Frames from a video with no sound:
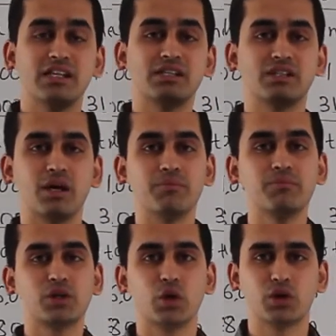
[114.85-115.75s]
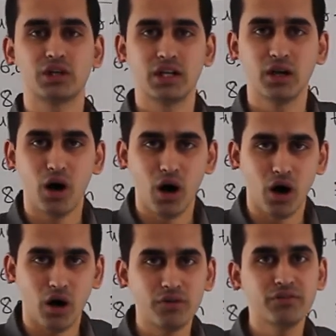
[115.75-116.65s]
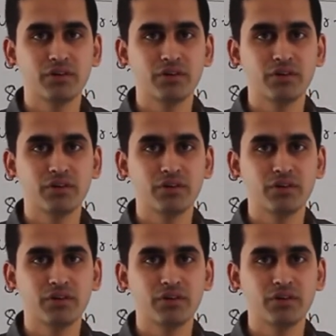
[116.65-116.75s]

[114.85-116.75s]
sum total of